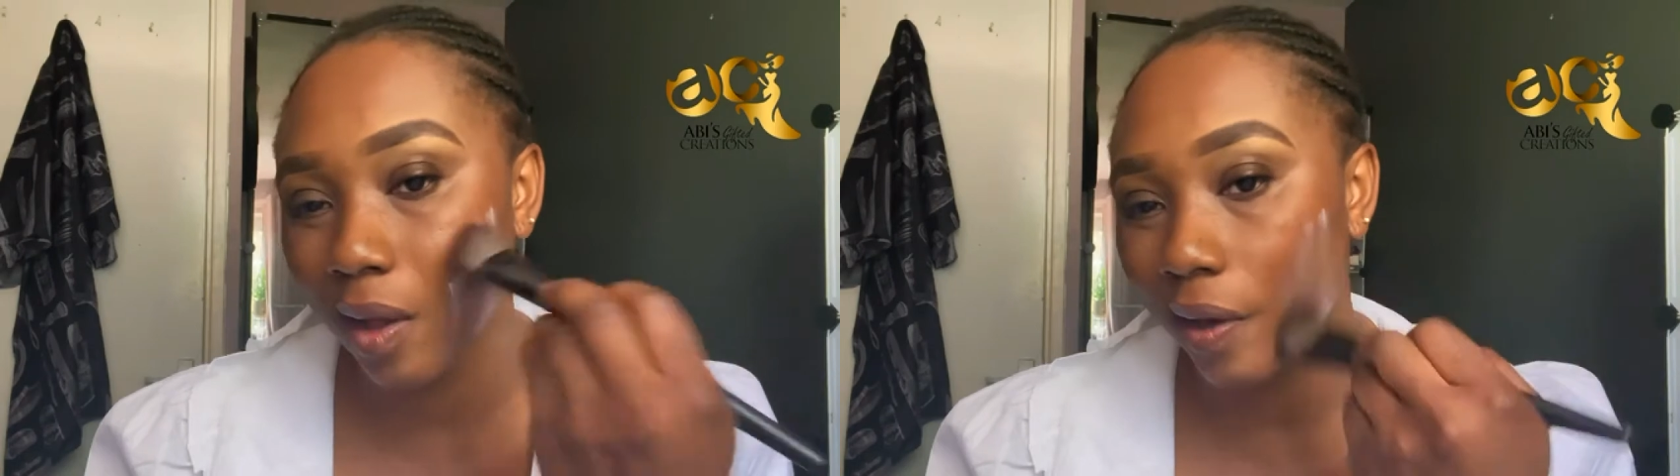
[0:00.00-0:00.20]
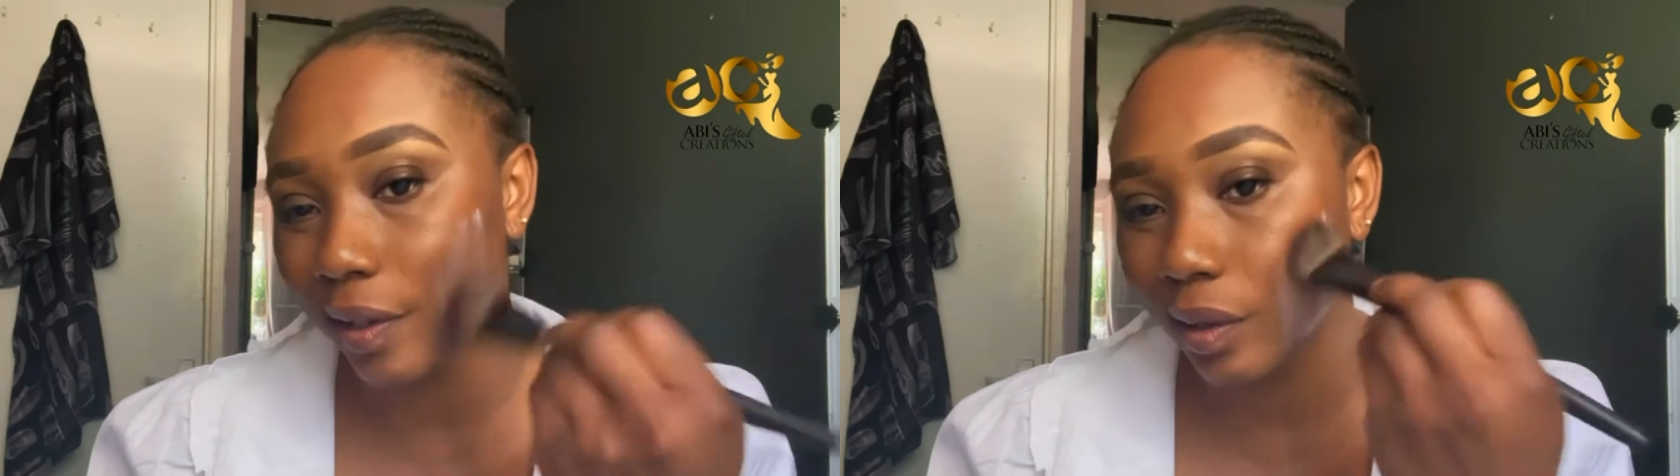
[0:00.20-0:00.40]

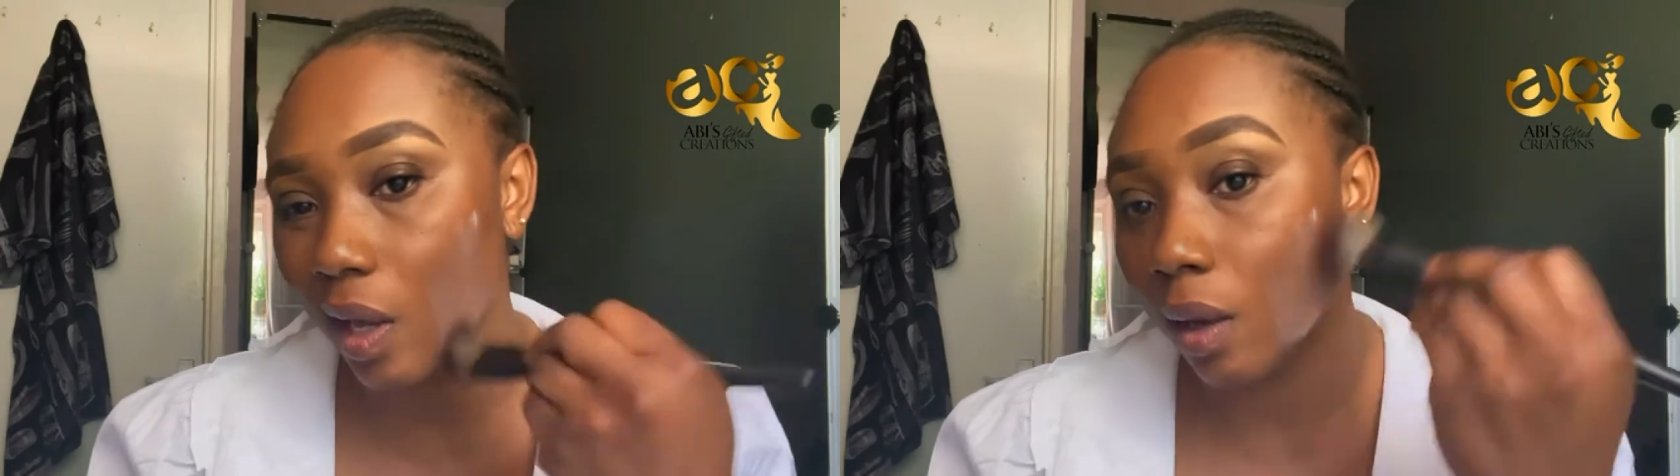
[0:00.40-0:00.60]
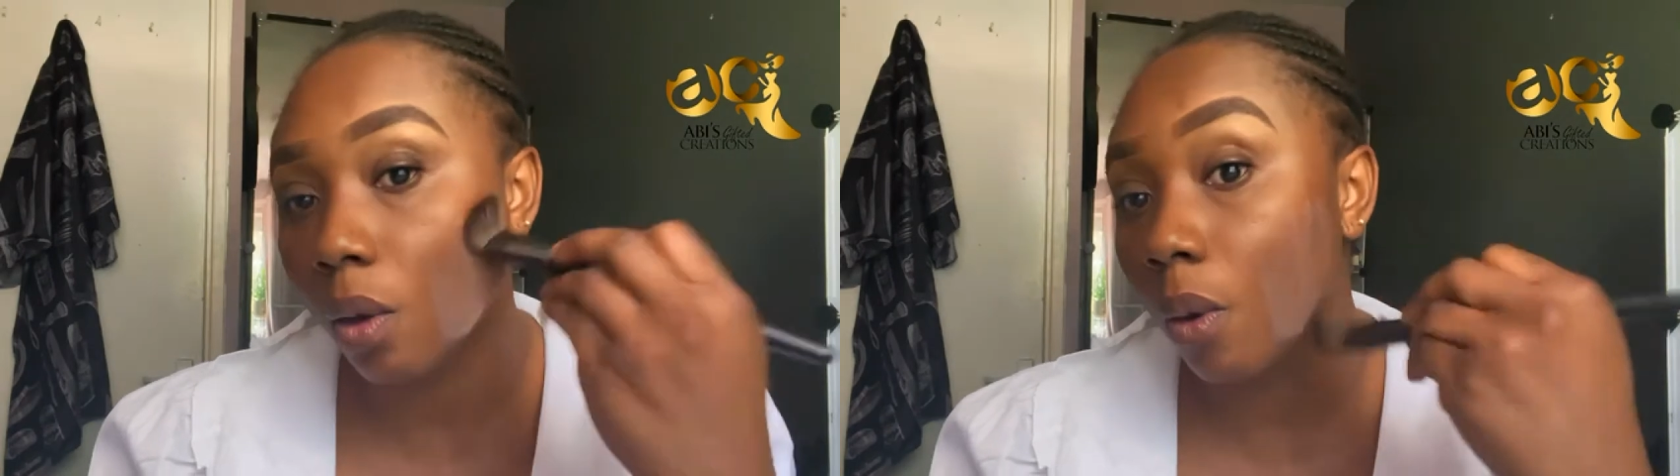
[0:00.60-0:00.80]
little
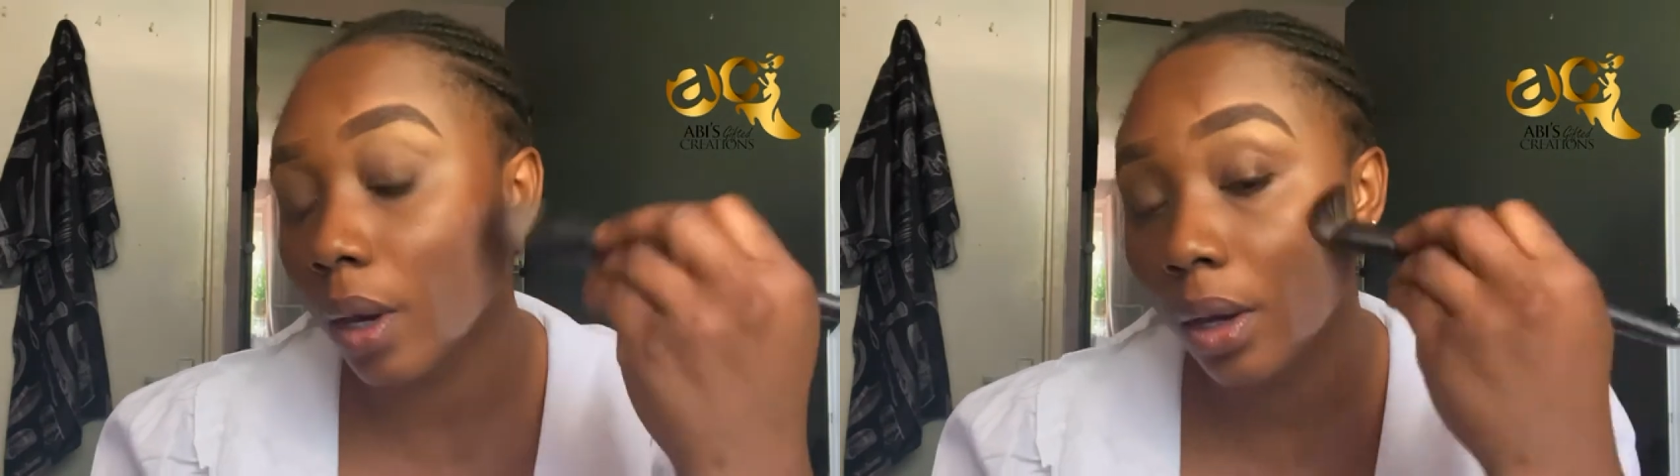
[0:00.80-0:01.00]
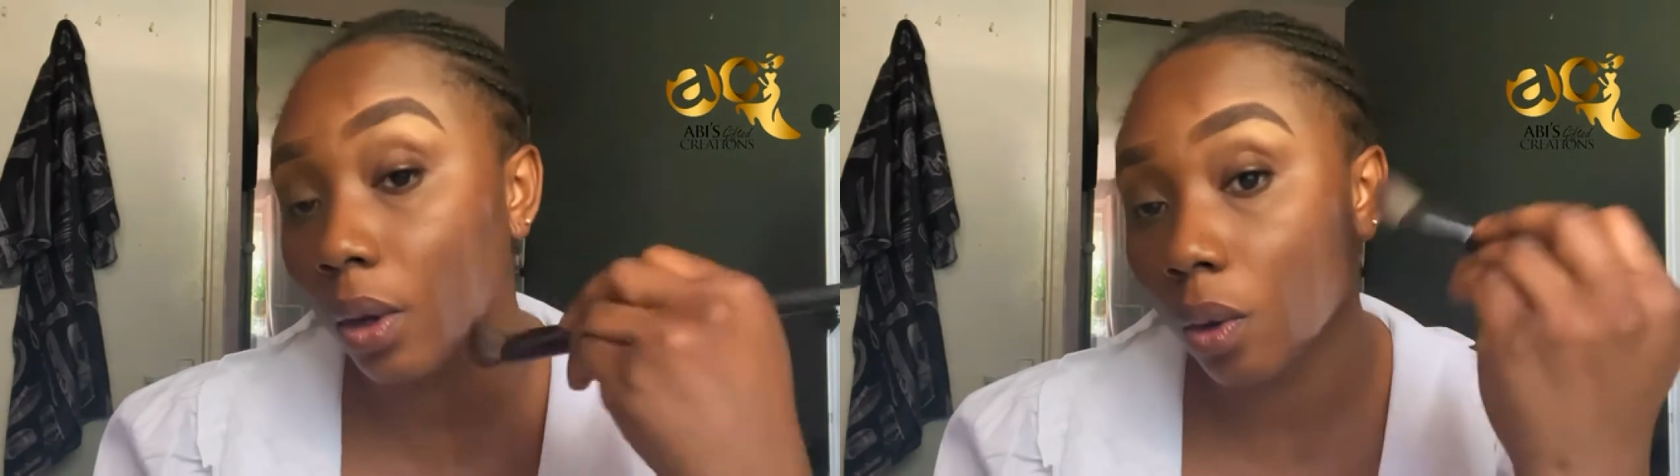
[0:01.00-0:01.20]
can go a
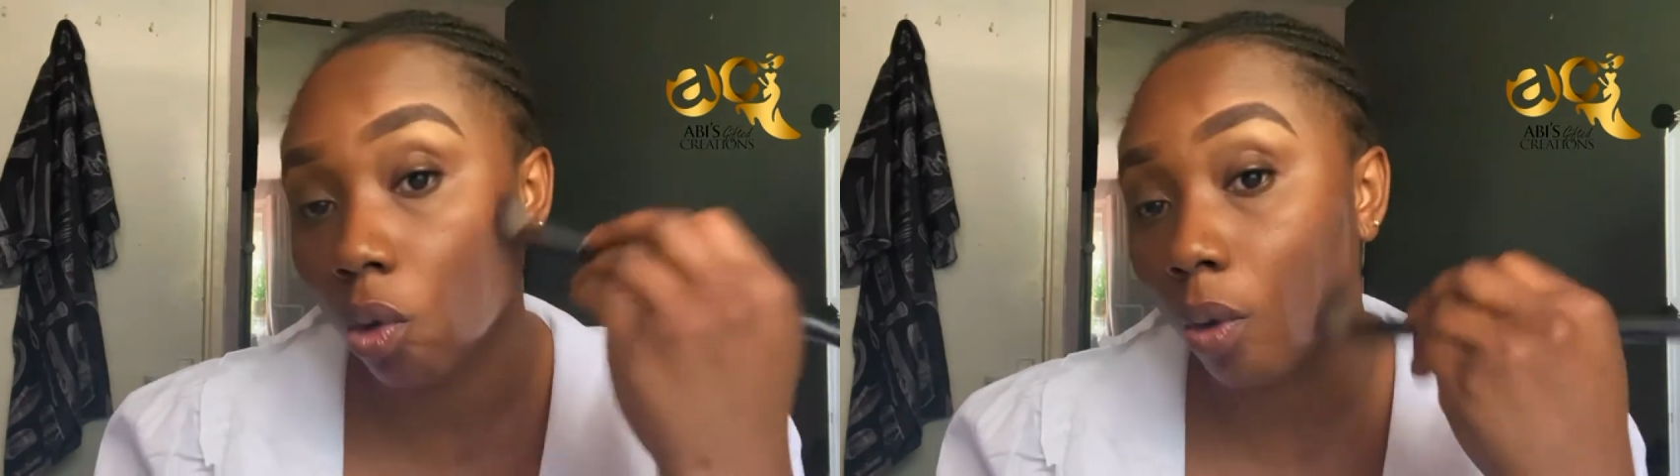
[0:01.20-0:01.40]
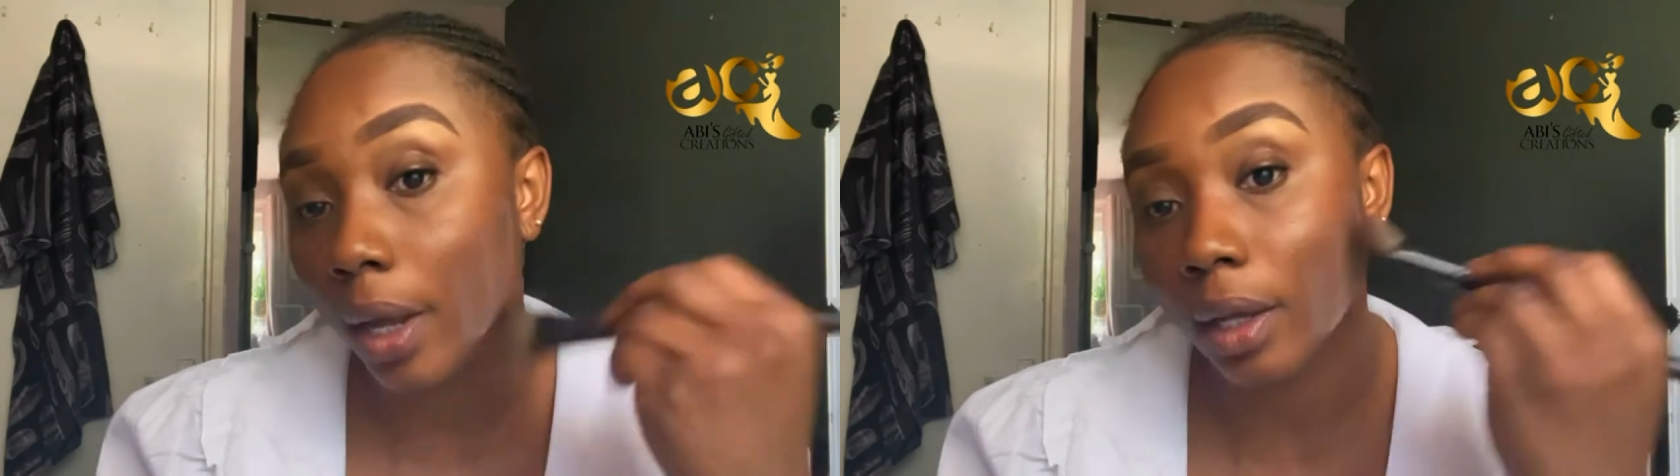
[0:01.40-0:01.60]
long
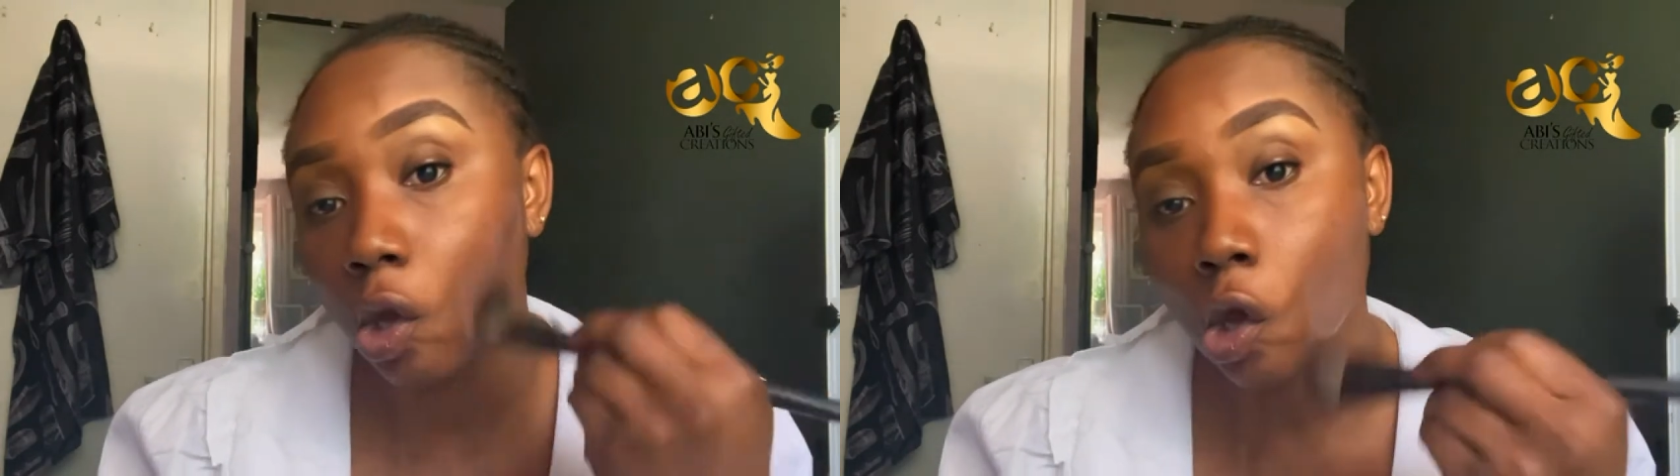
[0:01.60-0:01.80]
way.